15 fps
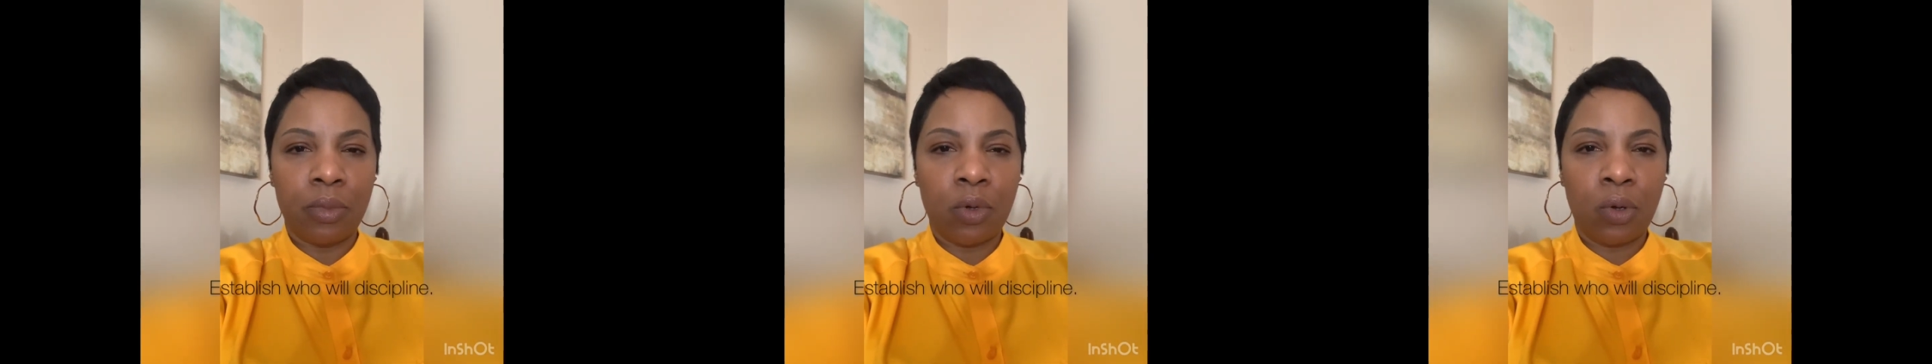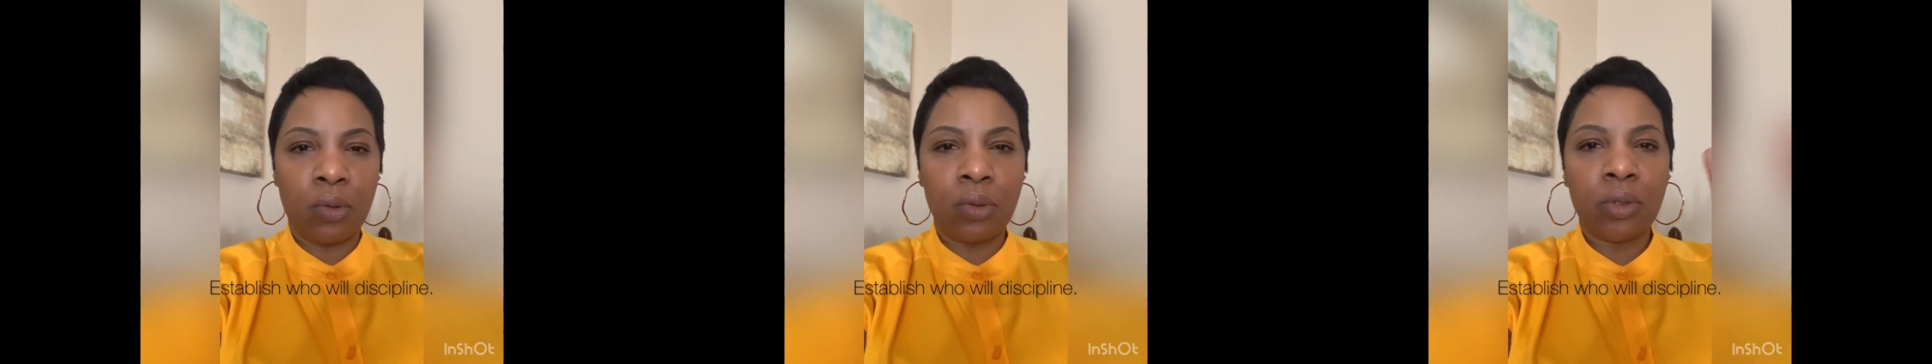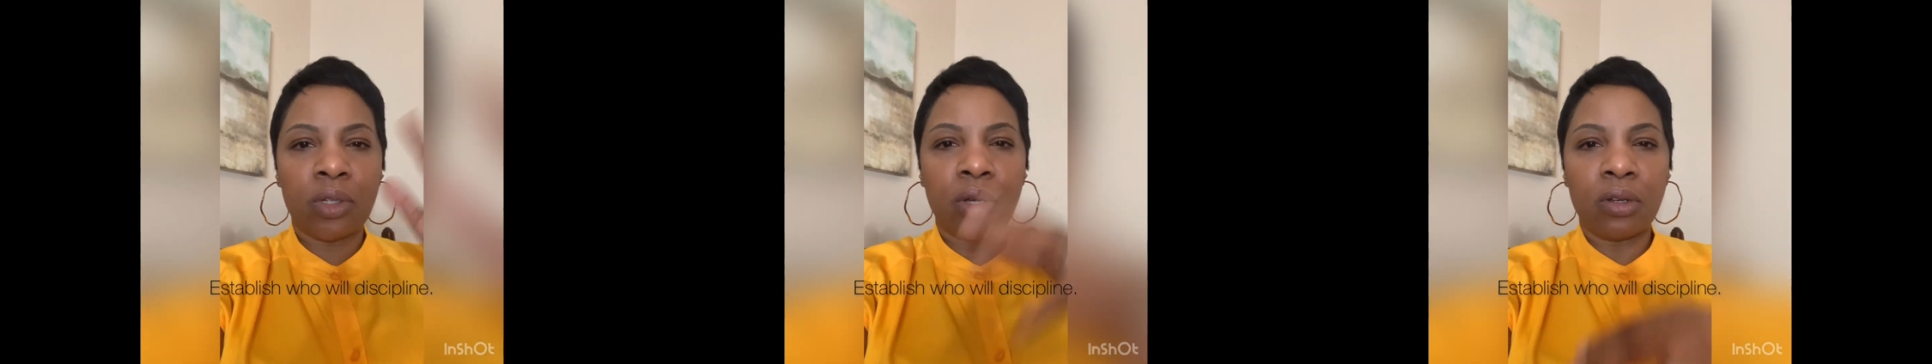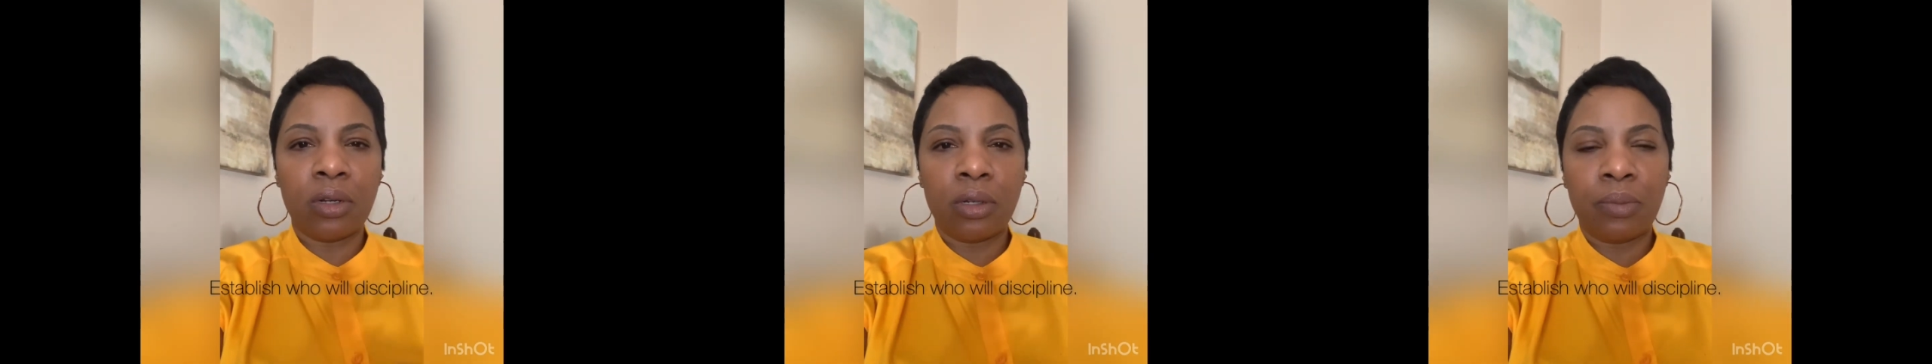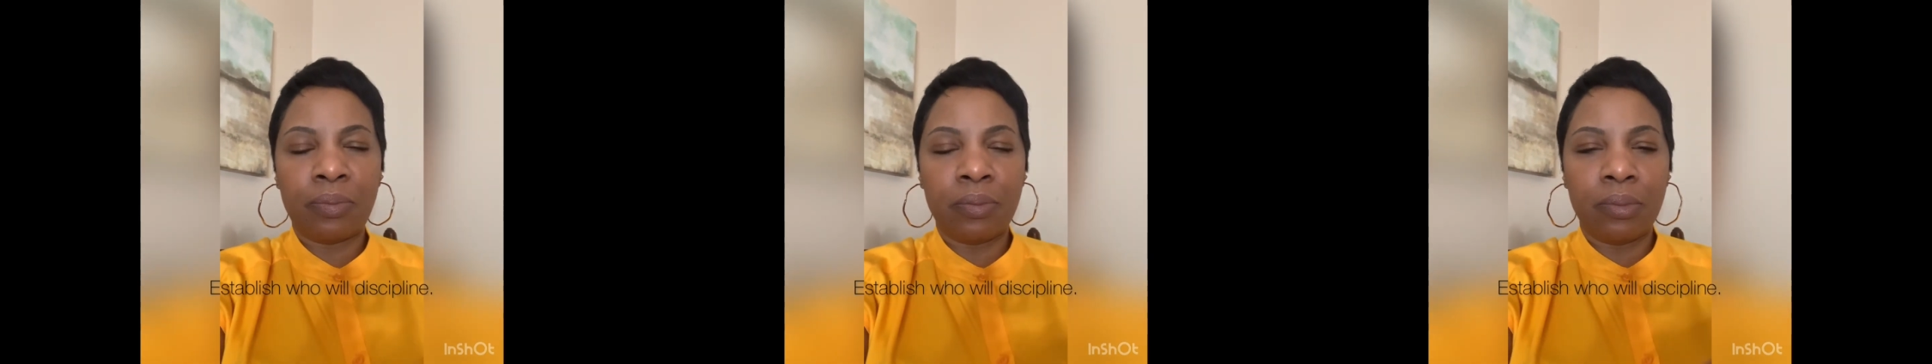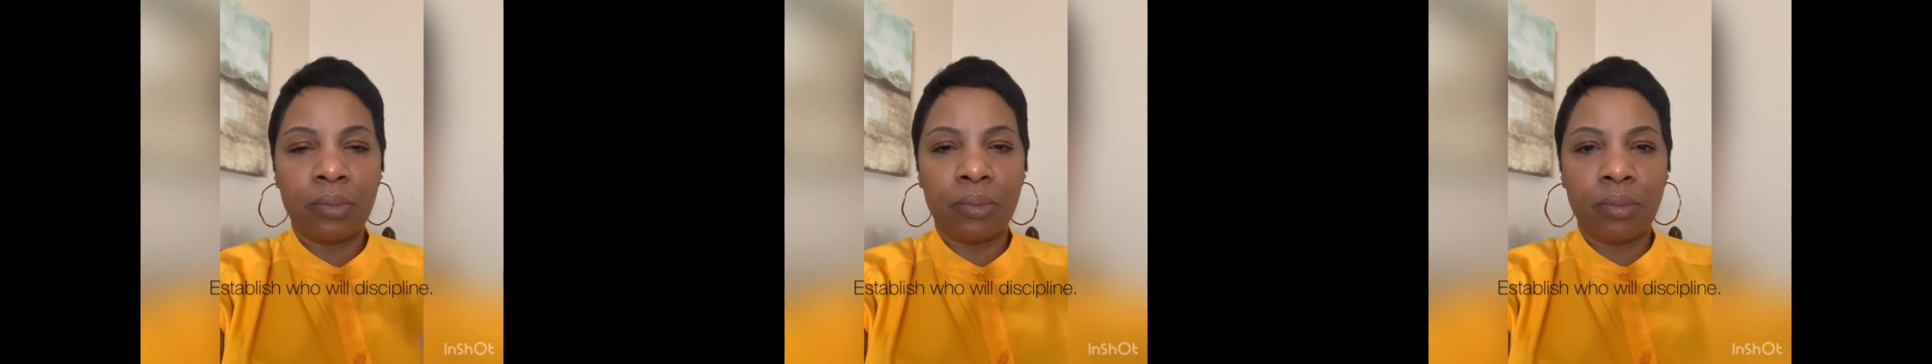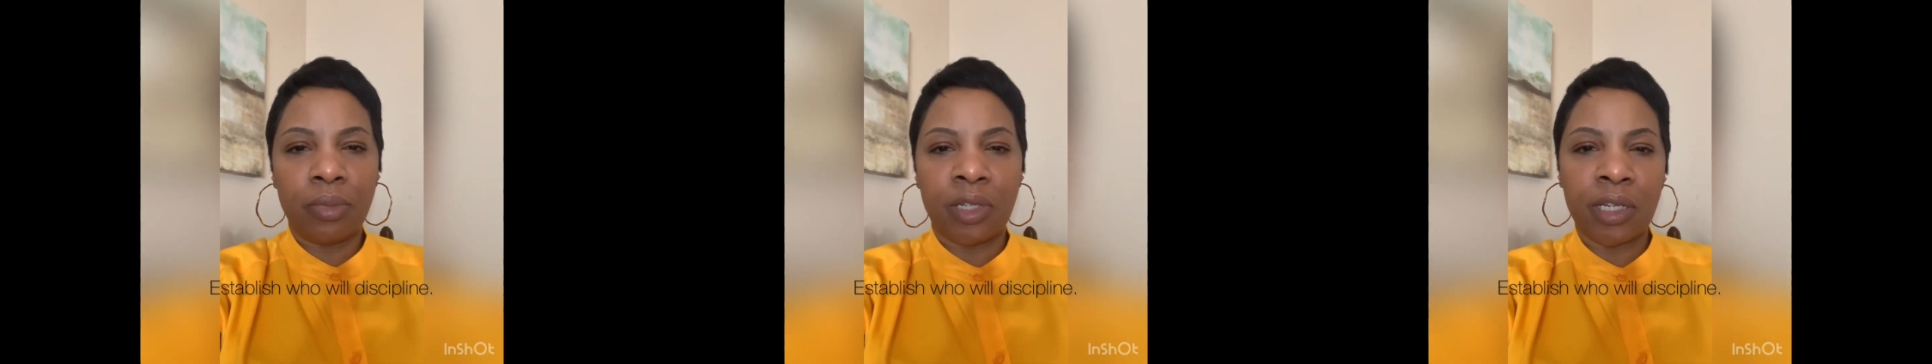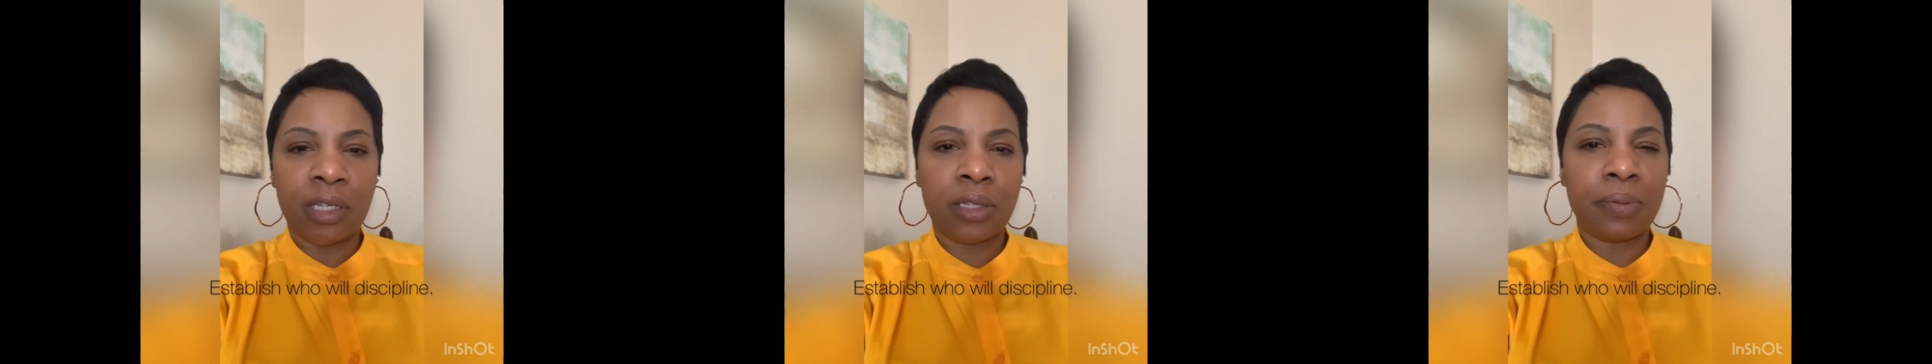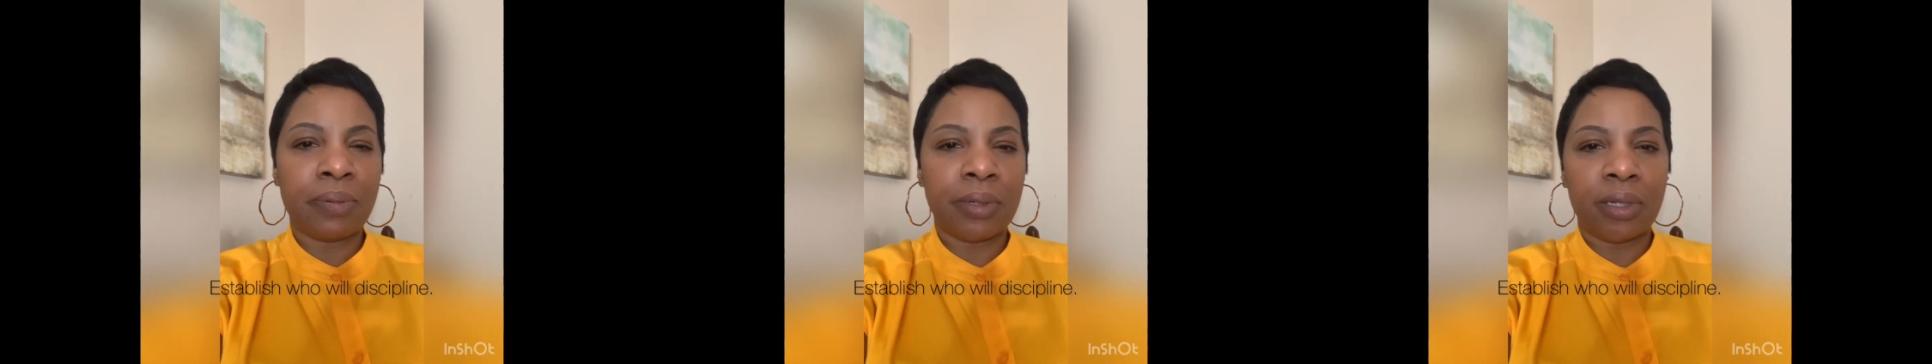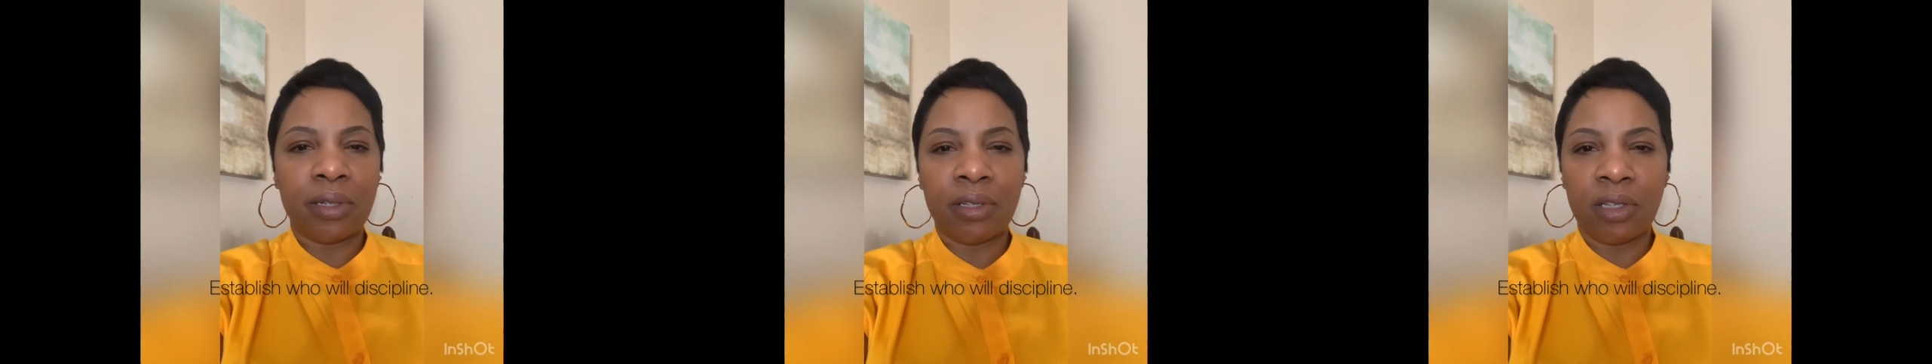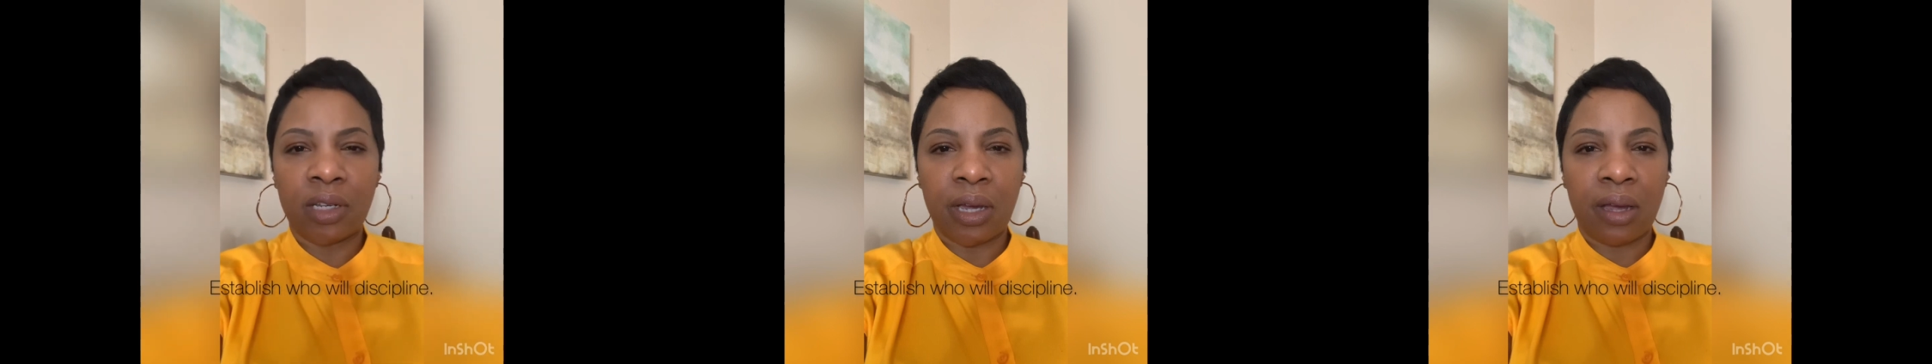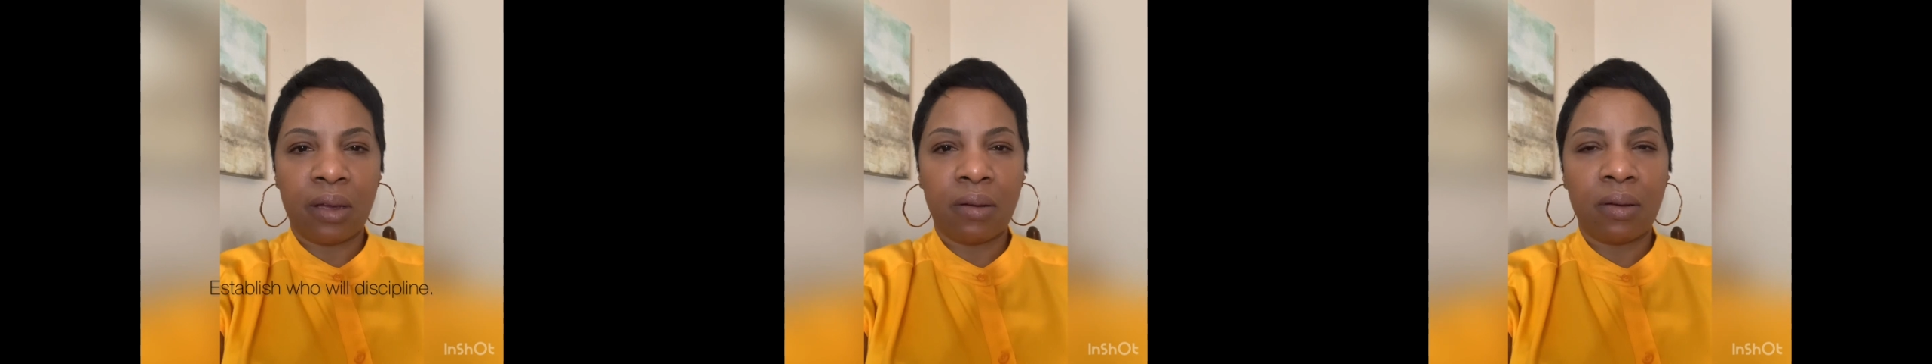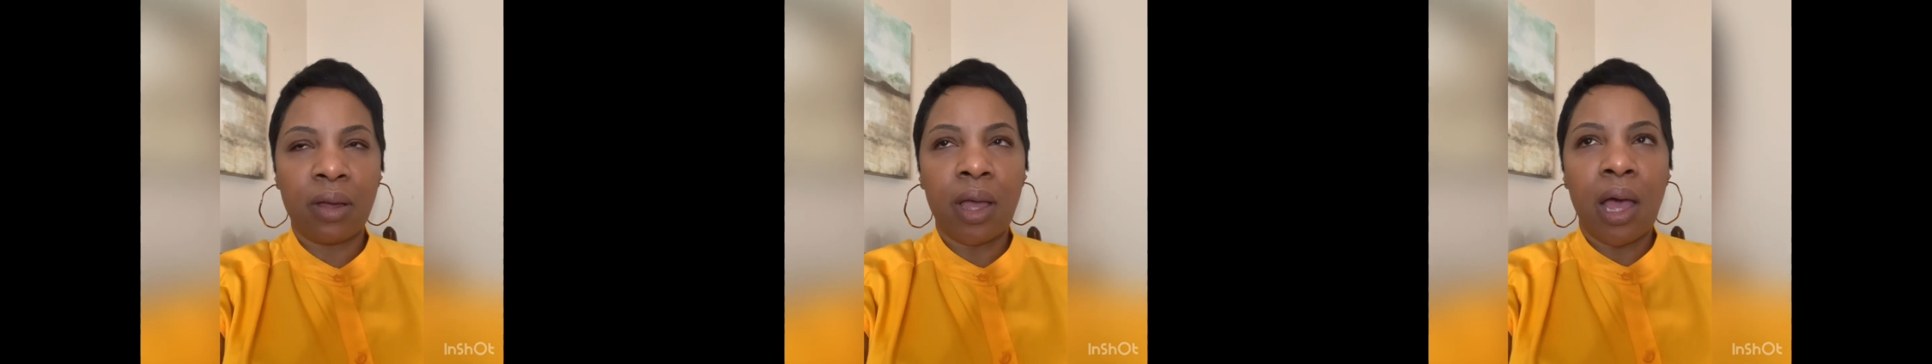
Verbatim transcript: who's gonna discipline the child.